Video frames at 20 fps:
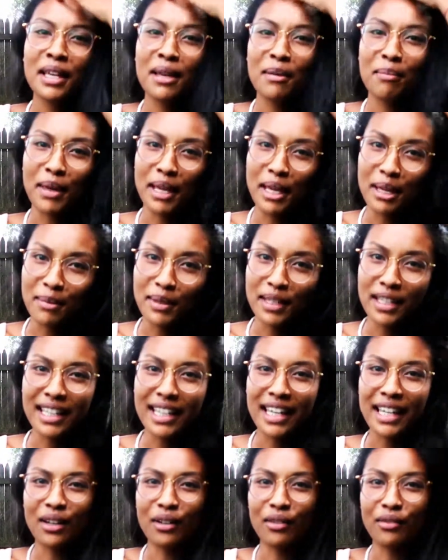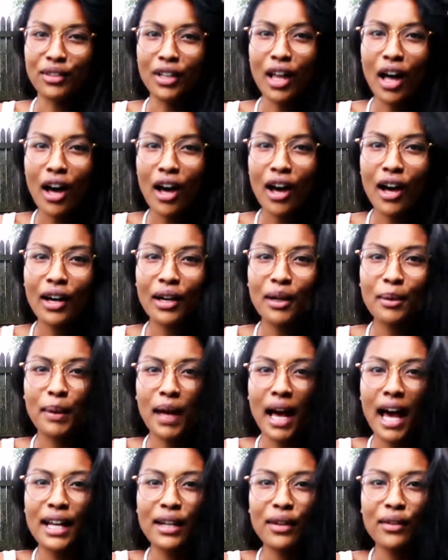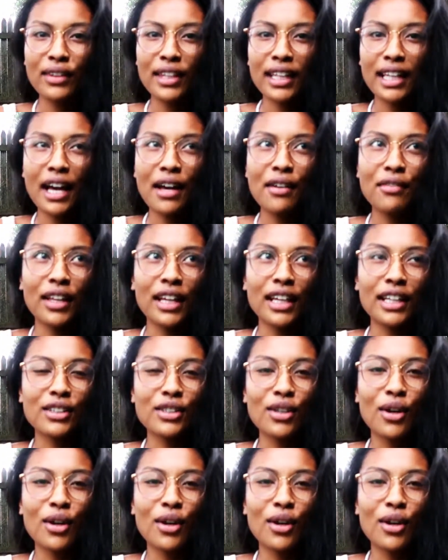maybe in a vlog, but I don't think I've like